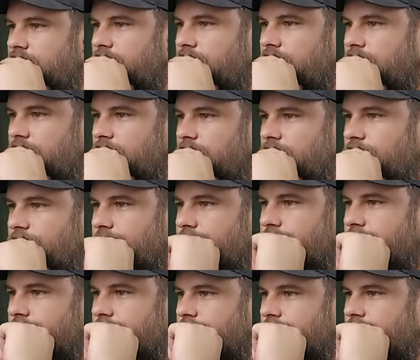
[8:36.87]

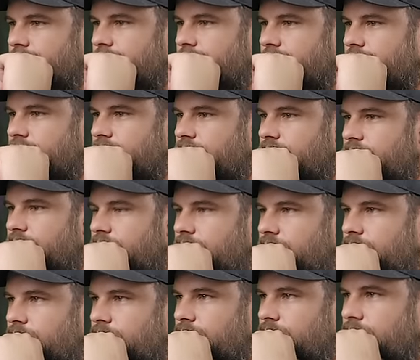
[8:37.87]

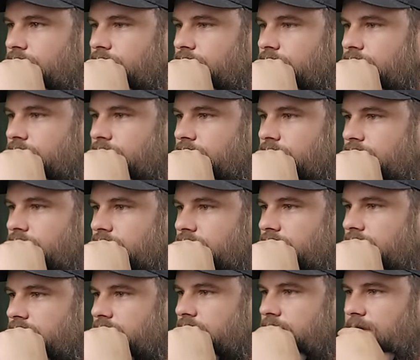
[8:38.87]

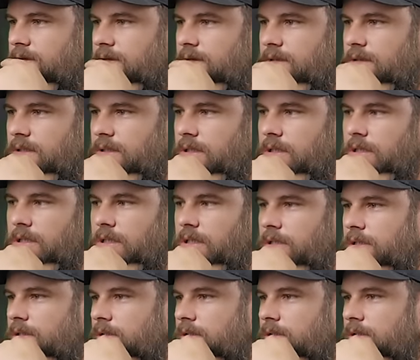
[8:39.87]
Nobody speaks.